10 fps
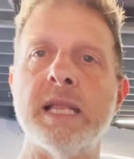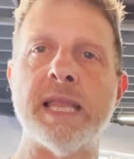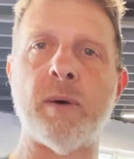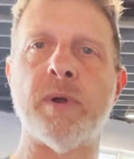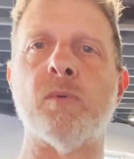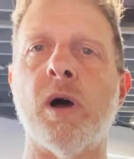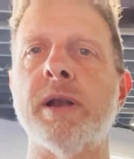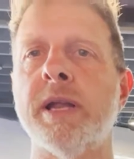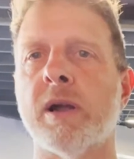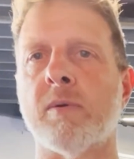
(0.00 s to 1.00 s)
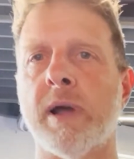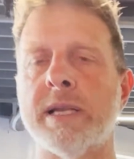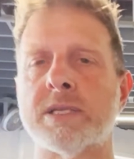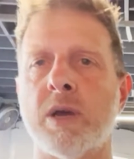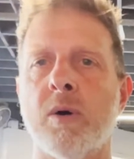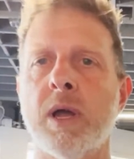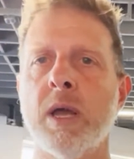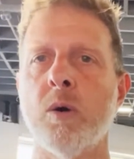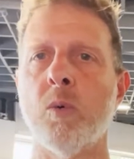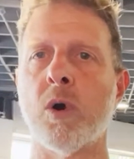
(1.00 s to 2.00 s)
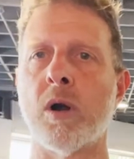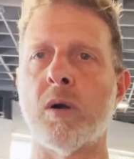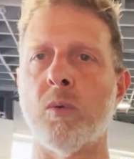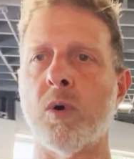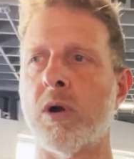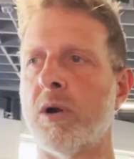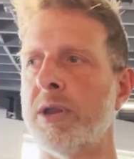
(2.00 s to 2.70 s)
that we run here, right? So we're